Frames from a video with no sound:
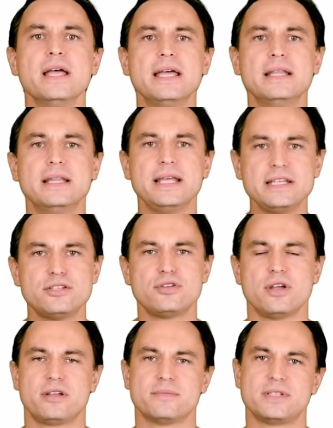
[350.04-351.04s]
In these
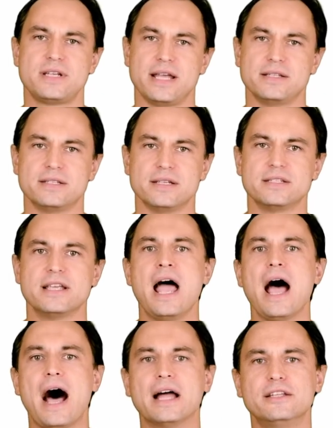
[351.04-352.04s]
circumstances,
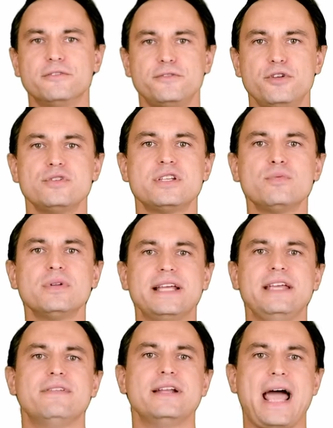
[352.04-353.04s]
a diffuser will
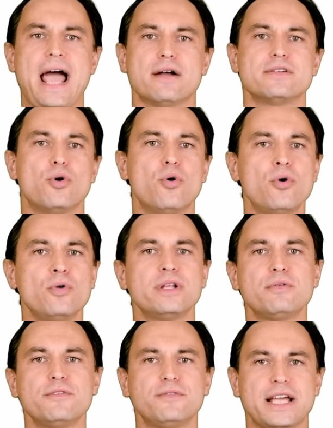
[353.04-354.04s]
even out all the
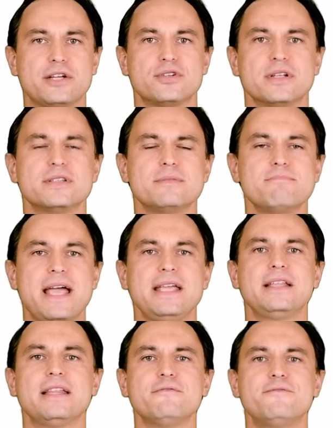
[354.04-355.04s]
reflections,
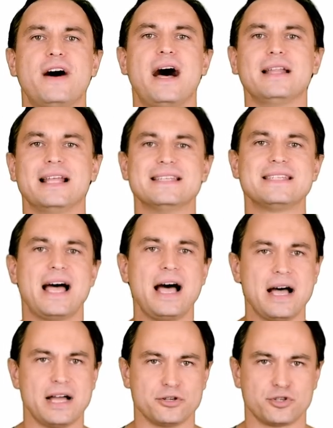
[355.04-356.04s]
making them far less
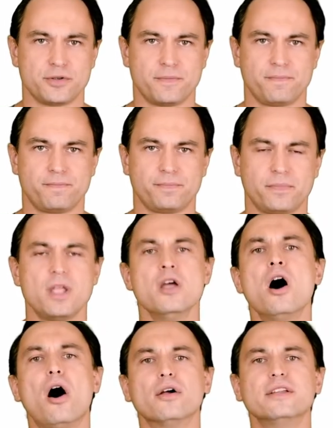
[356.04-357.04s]
harsh.
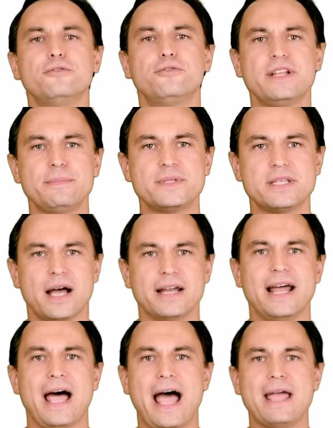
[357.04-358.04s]
On the flip side,
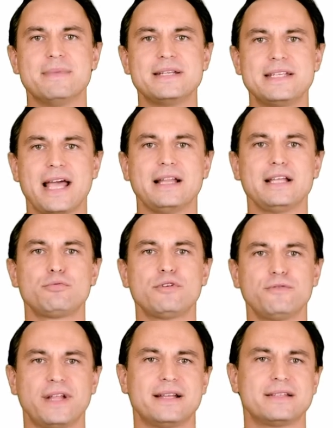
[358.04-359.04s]
a metallic
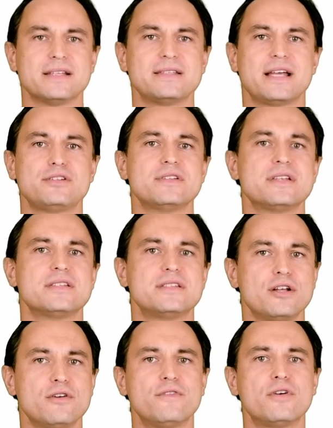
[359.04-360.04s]
reflector such as a
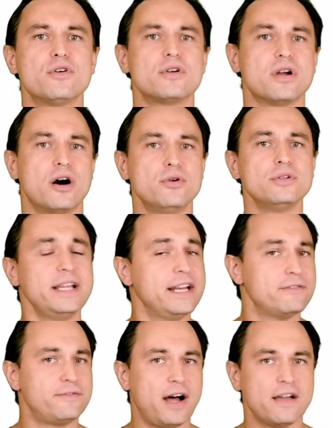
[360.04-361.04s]
silver or gold in a
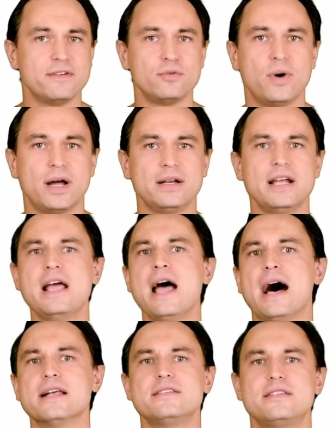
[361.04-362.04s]
5-in-1,
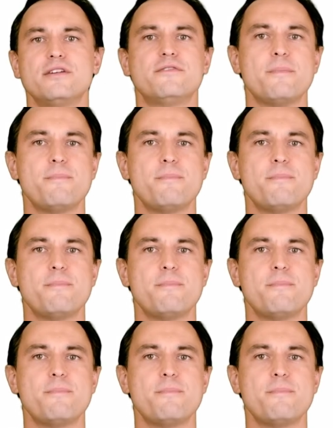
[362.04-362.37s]
a silver